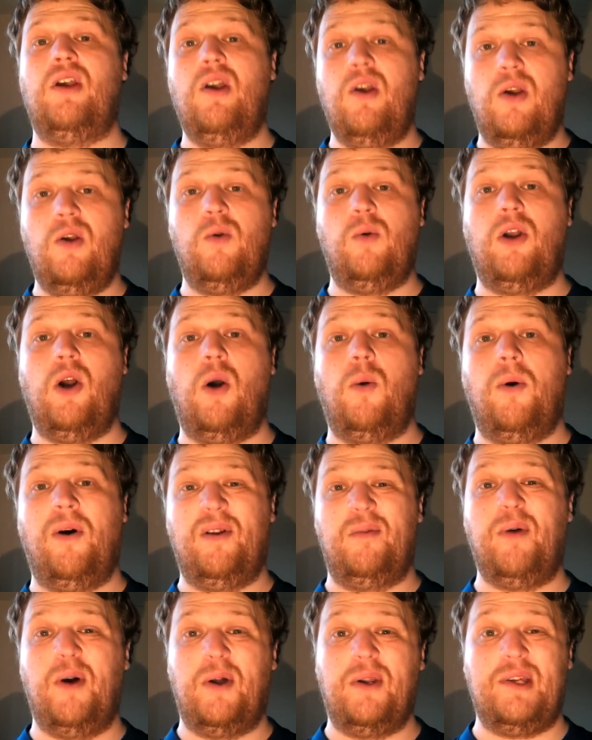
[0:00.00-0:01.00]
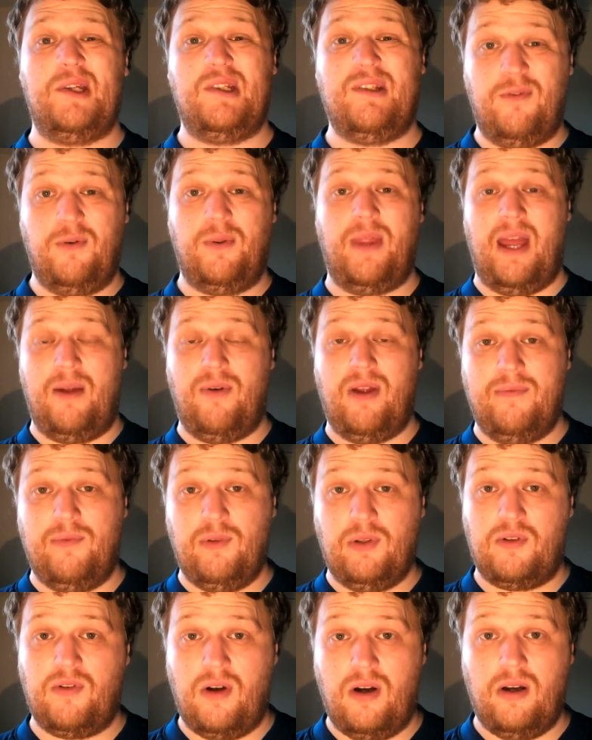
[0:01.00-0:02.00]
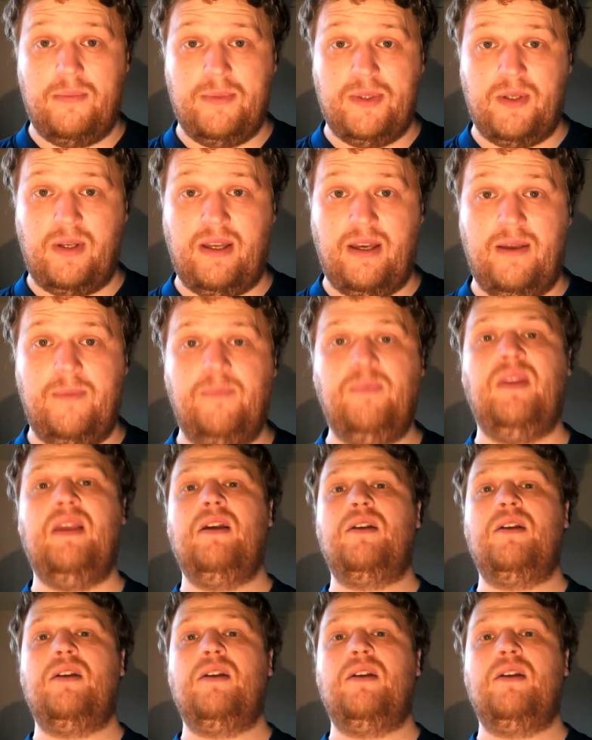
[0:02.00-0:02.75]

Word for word: who go unpunished for their evil crimes, okay?